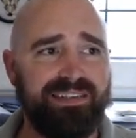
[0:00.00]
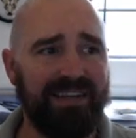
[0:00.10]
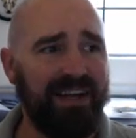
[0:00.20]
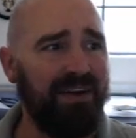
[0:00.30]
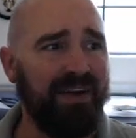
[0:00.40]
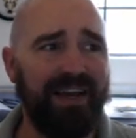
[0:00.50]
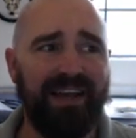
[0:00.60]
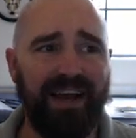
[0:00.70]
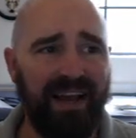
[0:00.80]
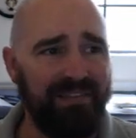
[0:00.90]
like, okay,
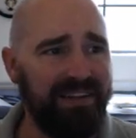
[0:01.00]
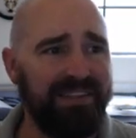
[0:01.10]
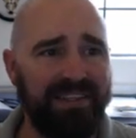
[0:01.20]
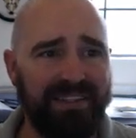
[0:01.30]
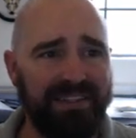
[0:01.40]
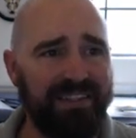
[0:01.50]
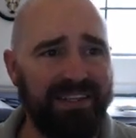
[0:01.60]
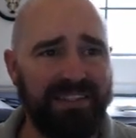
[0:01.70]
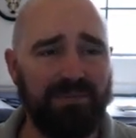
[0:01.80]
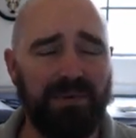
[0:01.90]
yeah, I have this and this and
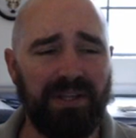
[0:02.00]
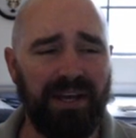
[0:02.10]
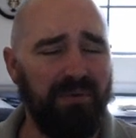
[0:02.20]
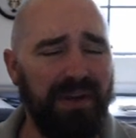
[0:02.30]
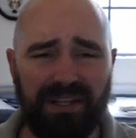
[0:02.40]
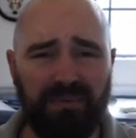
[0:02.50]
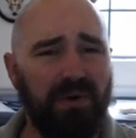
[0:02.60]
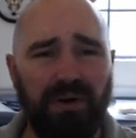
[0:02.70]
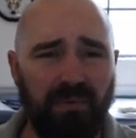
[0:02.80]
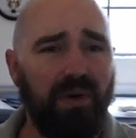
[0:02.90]
this, but like really,
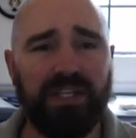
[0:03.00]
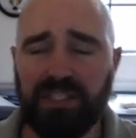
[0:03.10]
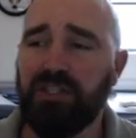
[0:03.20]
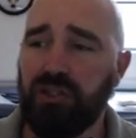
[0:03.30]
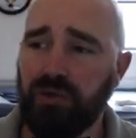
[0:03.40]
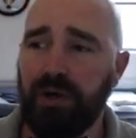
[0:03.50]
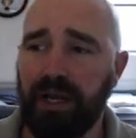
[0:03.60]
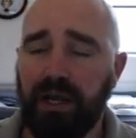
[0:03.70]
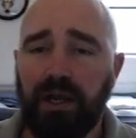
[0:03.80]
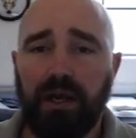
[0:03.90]
what is it
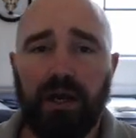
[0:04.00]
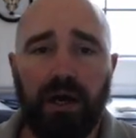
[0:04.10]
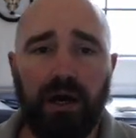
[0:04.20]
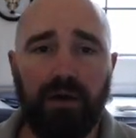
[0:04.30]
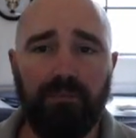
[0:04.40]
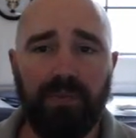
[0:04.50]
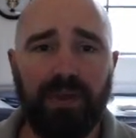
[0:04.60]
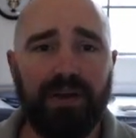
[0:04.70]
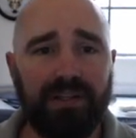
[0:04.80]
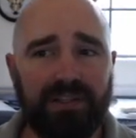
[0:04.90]
doing?
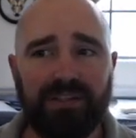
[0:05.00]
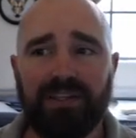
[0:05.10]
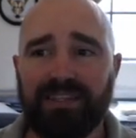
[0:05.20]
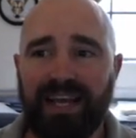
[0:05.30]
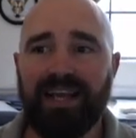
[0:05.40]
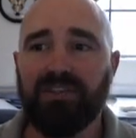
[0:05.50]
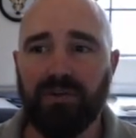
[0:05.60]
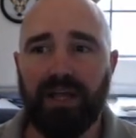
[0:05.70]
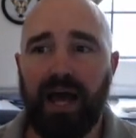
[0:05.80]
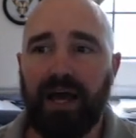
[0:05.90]
Let's
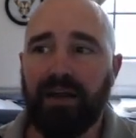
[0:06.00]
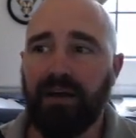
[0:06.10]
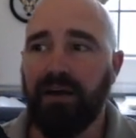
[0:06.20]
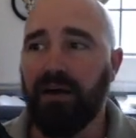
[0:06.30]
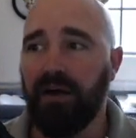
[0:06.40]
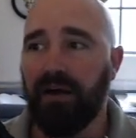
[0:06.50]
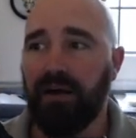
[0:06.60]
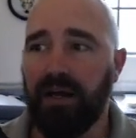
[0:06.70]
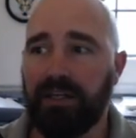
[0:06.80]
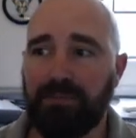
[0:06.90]
answer that
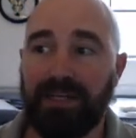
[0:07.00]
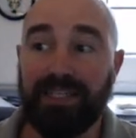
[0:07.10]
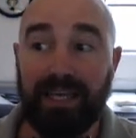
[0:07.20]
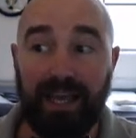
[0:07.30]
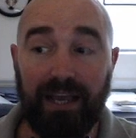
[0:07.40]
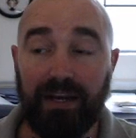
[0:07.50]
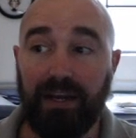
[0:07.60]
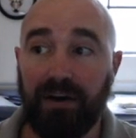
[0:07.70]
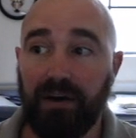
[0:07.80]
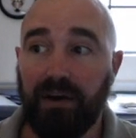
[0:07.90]
as best I can
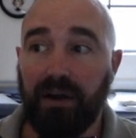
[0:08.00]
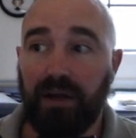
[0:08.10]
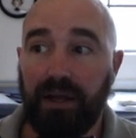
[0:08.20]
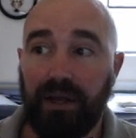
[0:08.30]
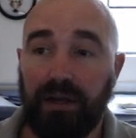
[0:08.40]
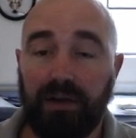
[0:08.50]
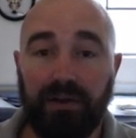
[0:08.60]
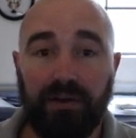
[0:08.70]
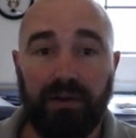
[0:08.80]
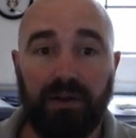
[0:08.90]
here. And
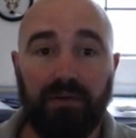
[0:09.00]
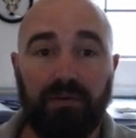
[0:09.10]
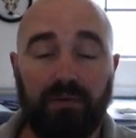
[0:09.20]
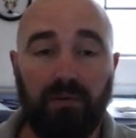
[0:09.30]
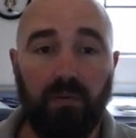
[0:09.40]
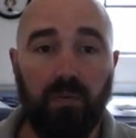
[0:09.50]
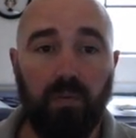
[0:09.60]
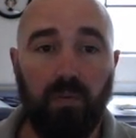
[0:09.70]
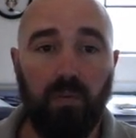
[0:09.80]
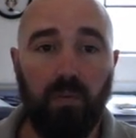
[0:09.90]

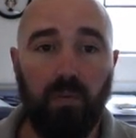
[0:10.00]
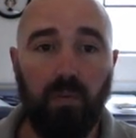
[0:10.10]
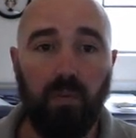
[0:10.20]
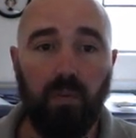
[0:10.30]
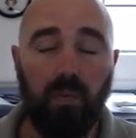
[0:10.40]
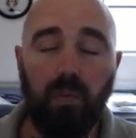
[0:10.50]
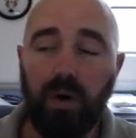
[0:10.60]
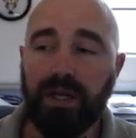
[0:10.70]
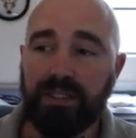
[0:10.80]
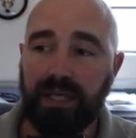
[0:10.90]

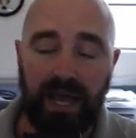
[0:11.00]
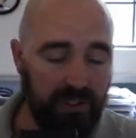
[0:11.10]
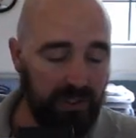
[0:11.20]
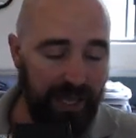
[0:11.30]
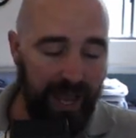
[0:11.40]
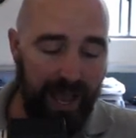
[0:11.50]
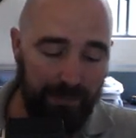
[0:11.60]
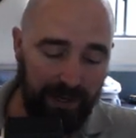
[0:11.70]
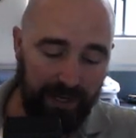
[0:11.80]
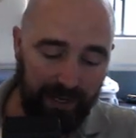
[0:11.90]
what is actually
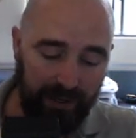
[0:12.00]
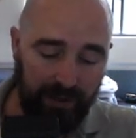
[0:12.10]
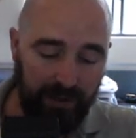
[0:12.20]
happening